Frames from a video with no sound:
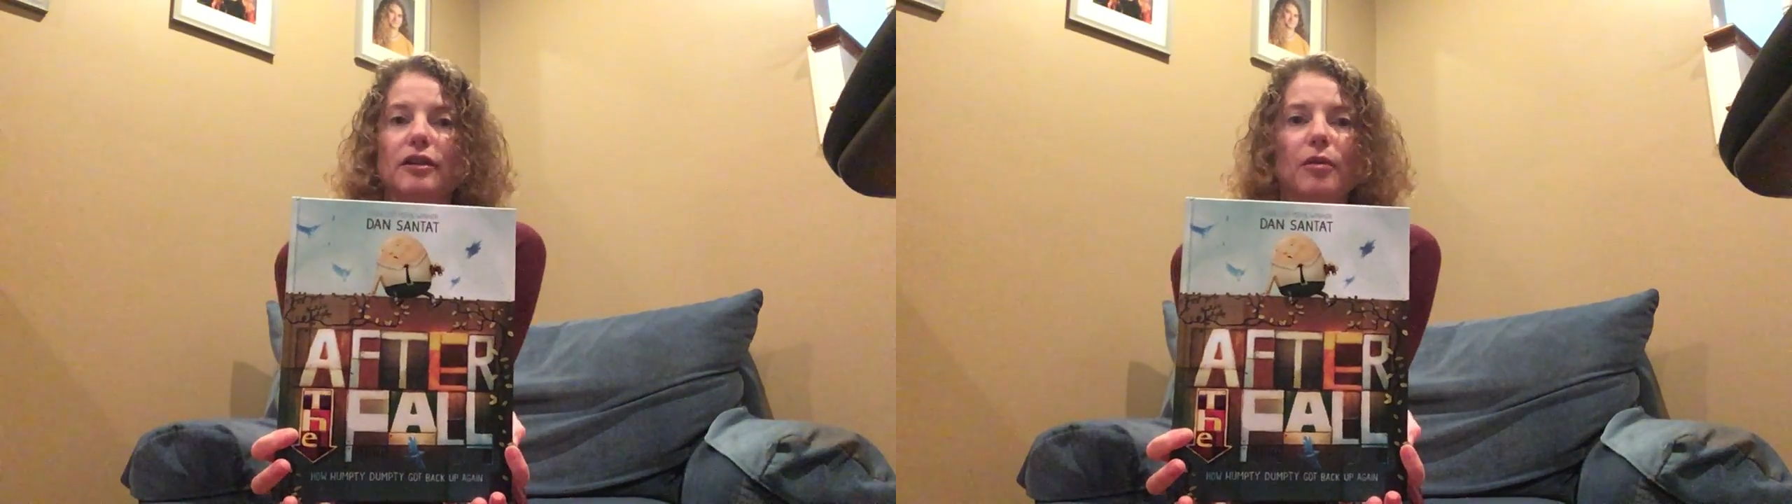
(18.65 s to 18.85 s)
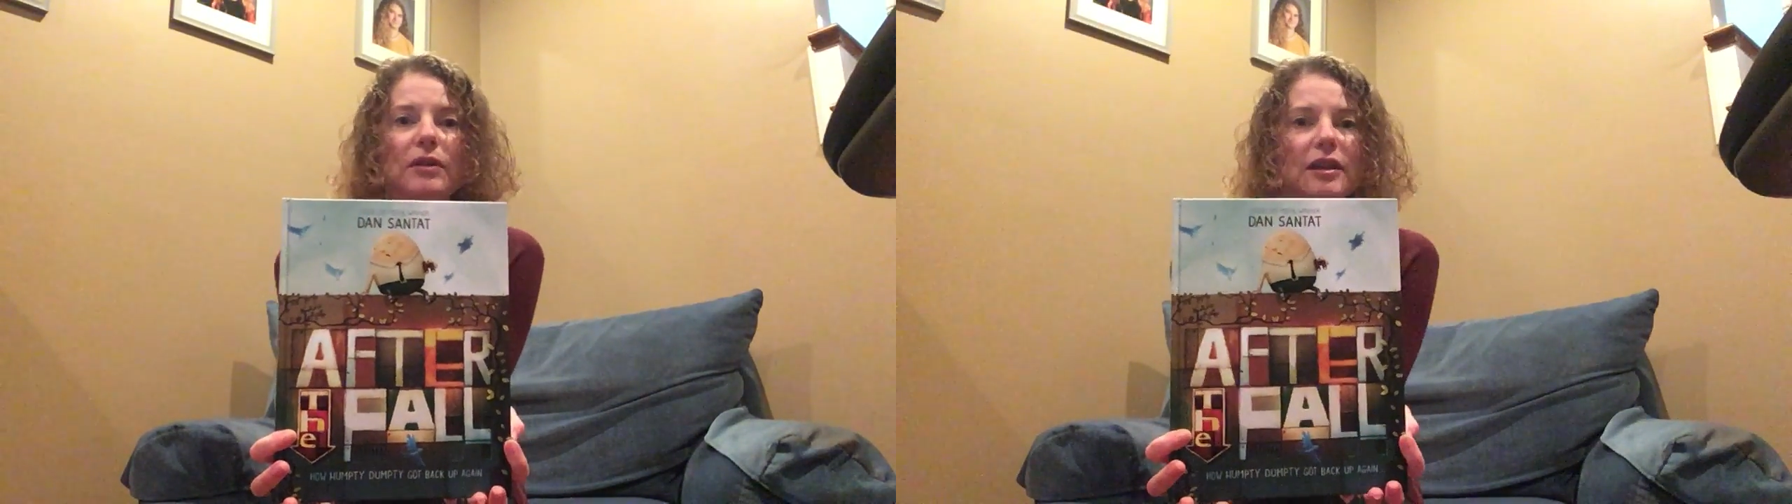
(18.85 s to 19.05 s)

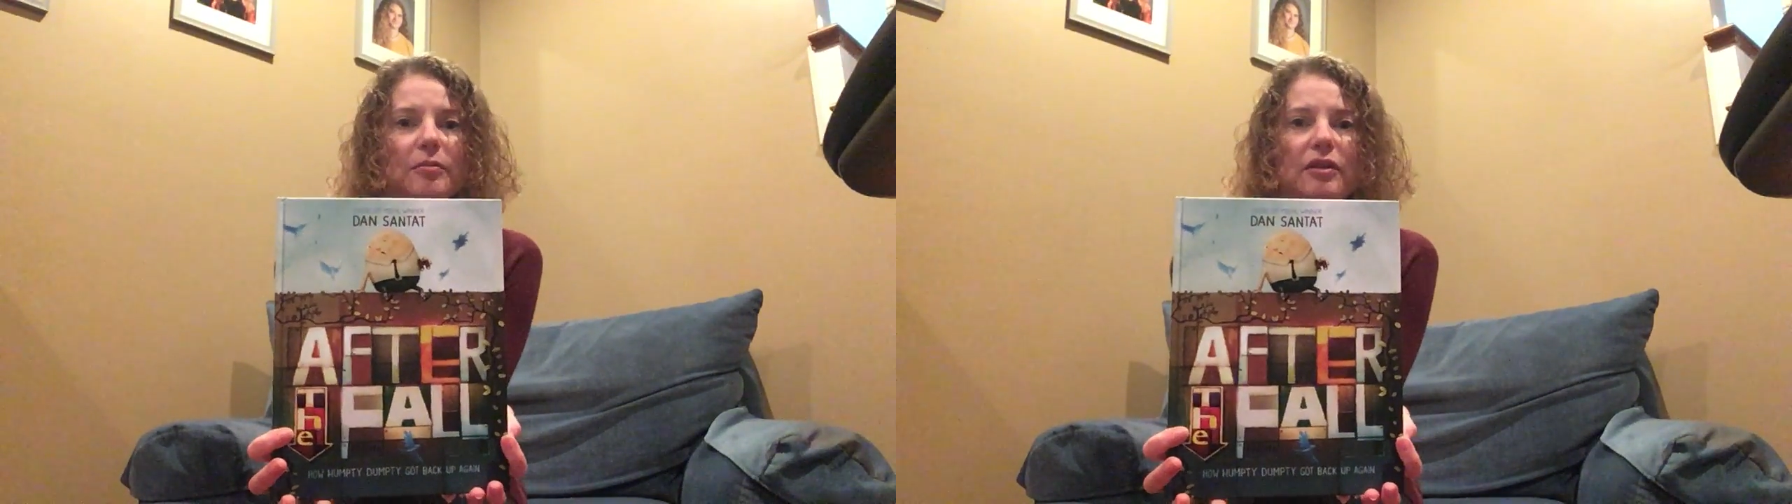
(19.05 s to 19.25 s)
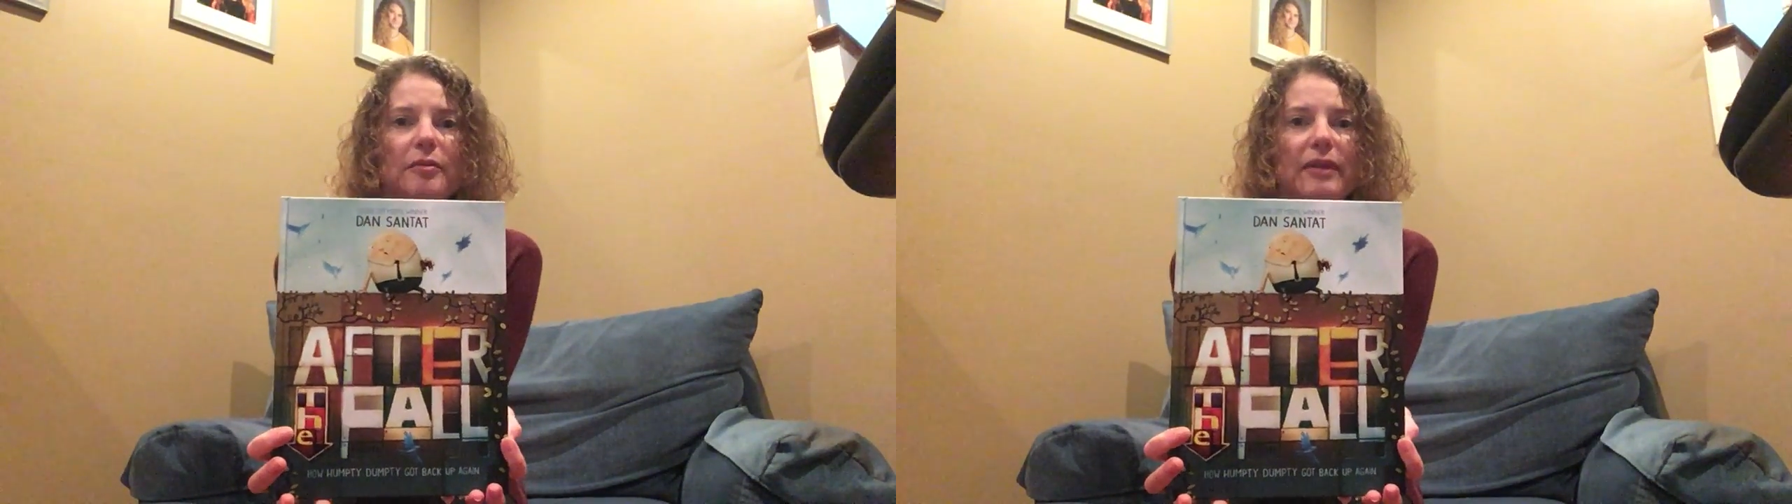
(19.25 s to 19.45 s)
no one
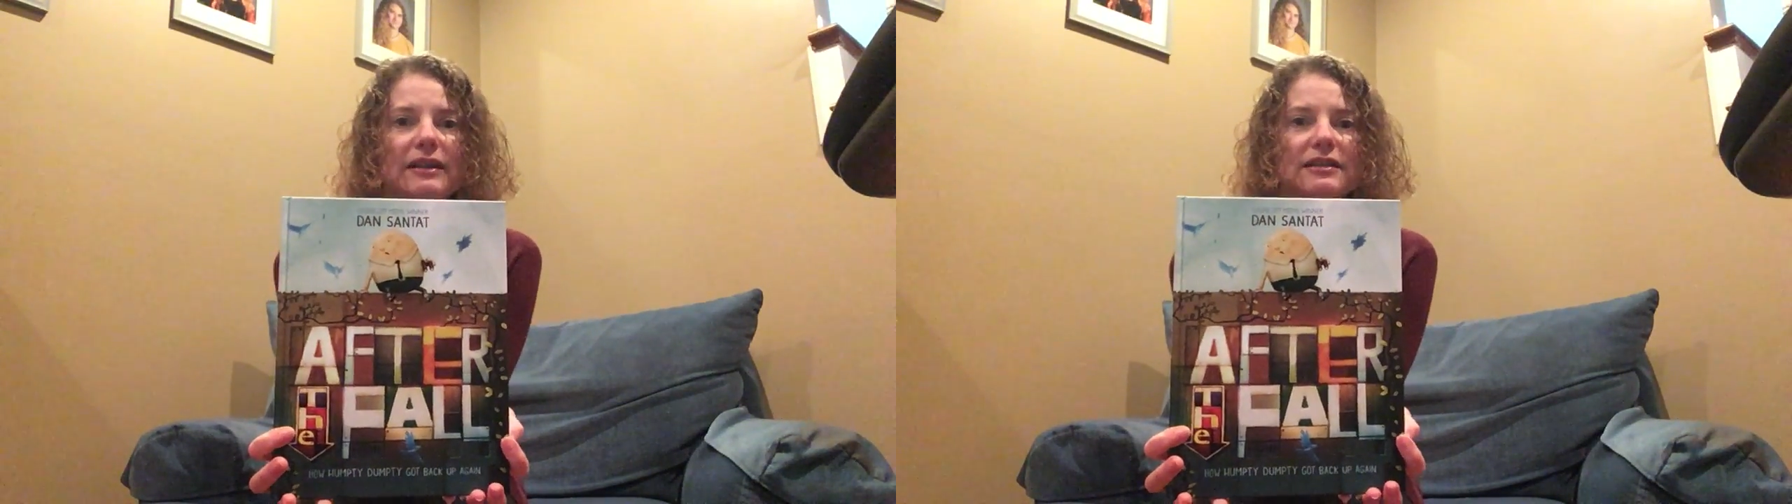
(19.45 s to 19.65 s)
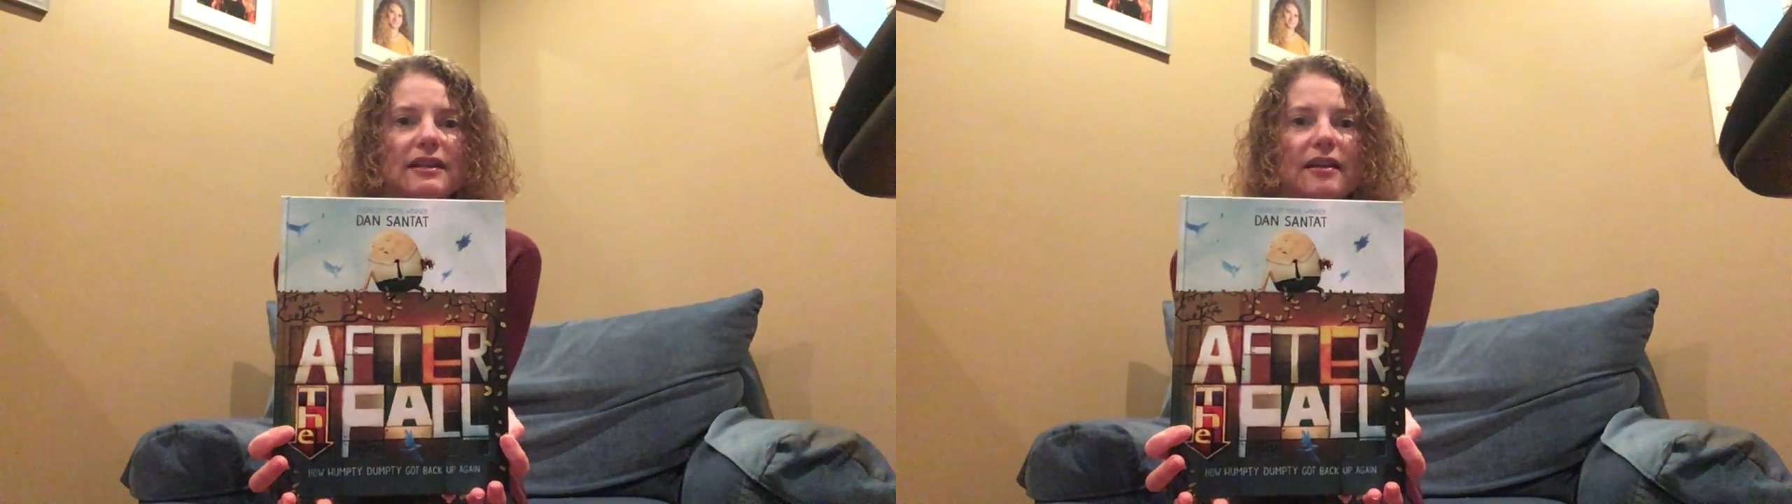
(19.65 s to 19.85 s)
can put them
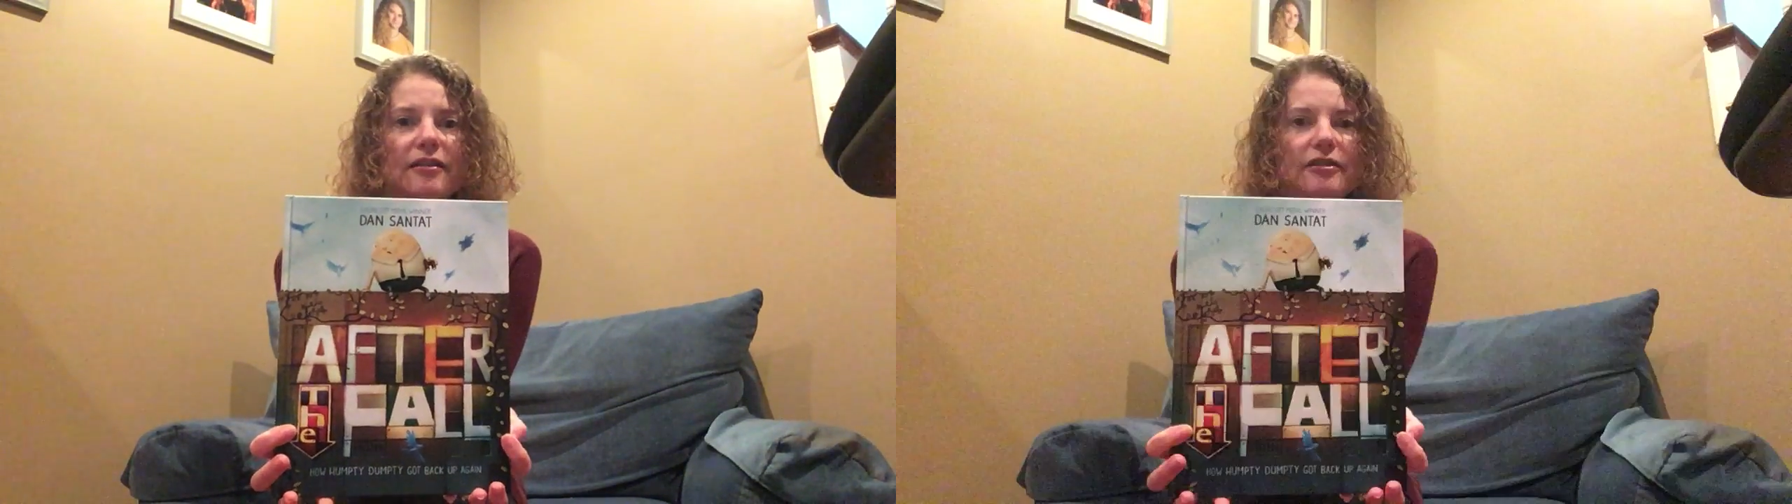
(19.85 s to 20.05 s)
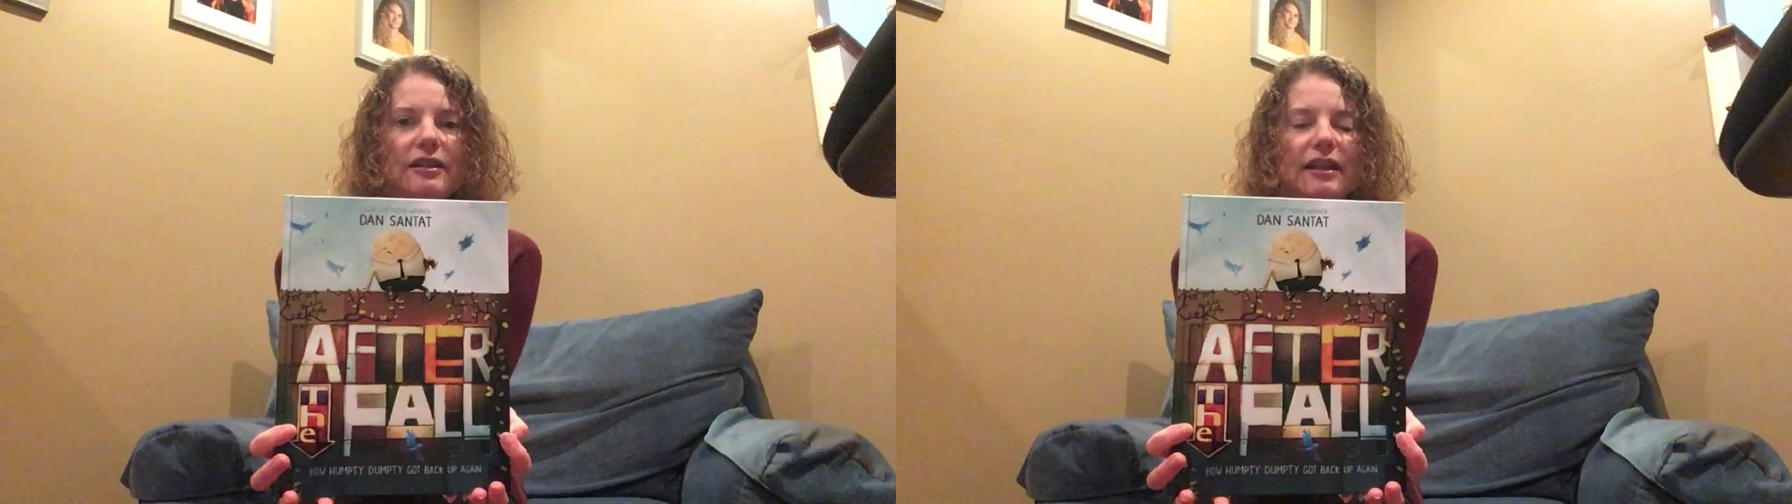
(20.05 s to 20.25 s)
back
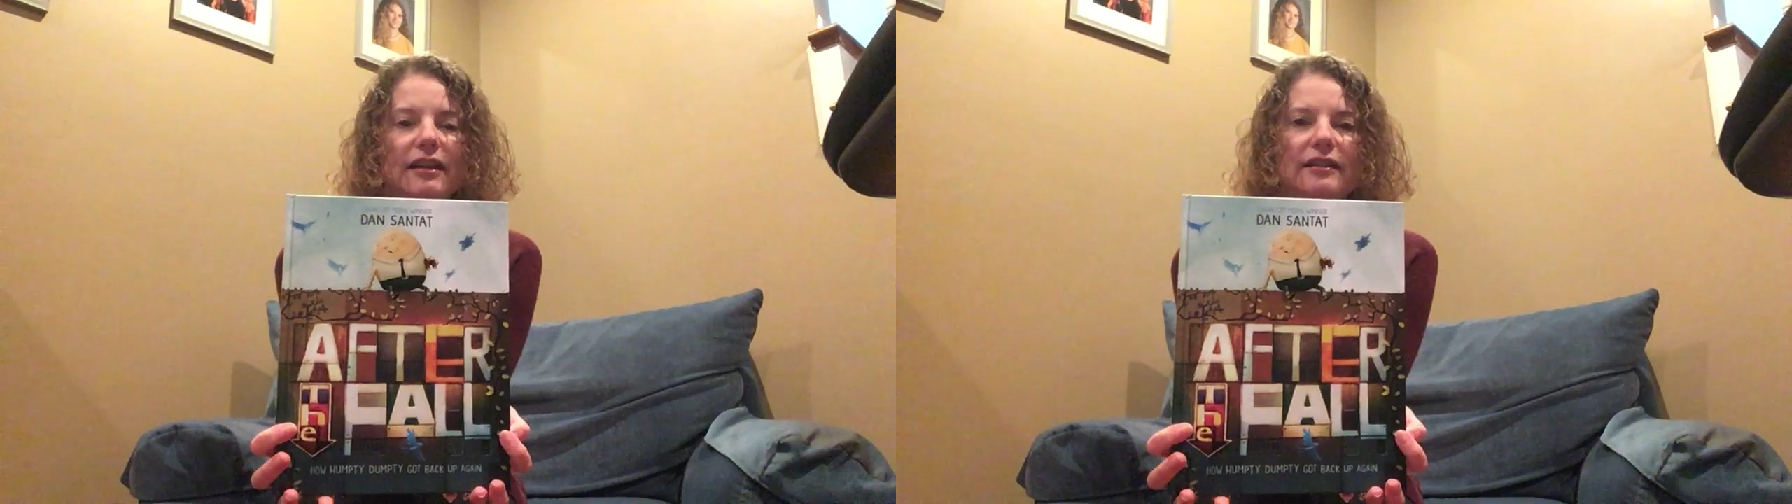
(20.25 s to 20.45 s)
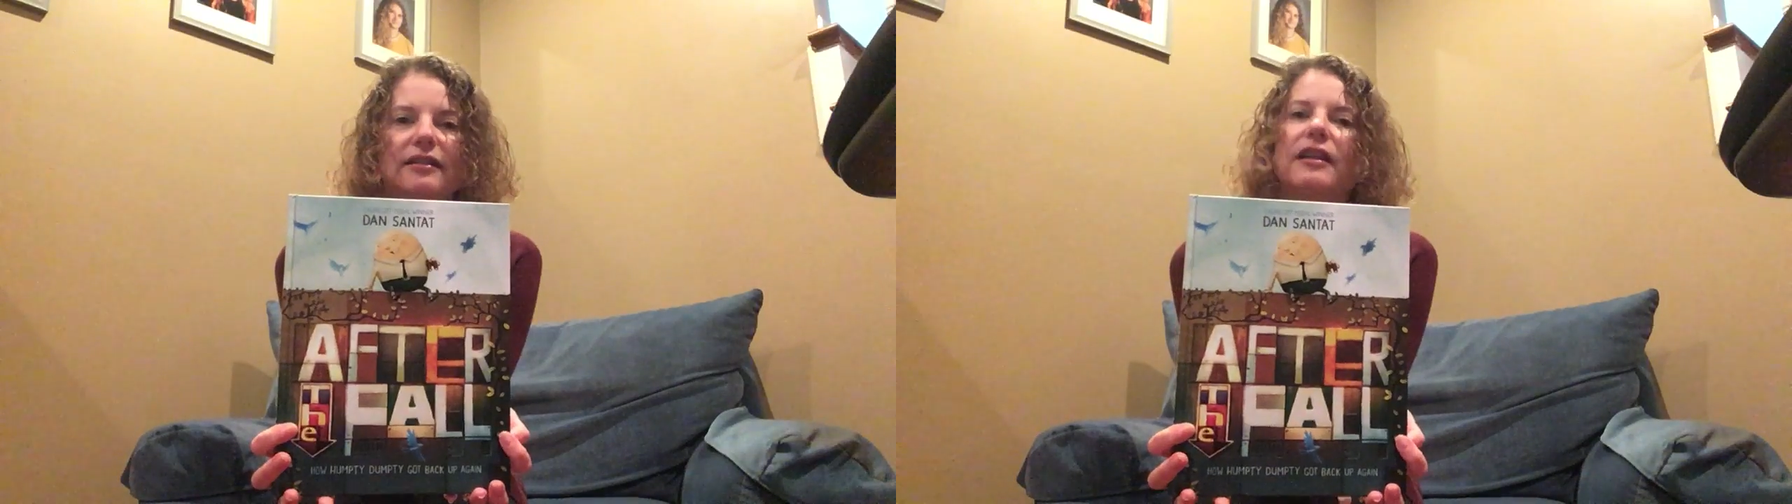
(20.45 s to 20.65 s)
together
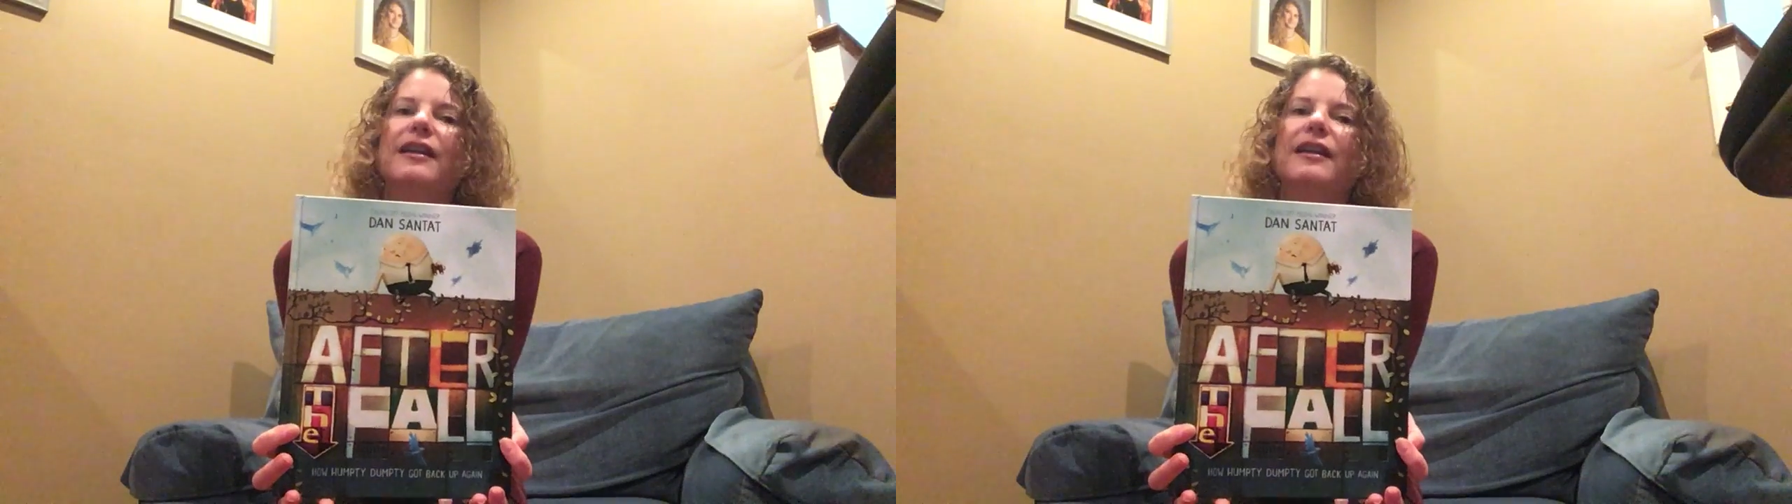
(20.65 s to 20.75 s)
again.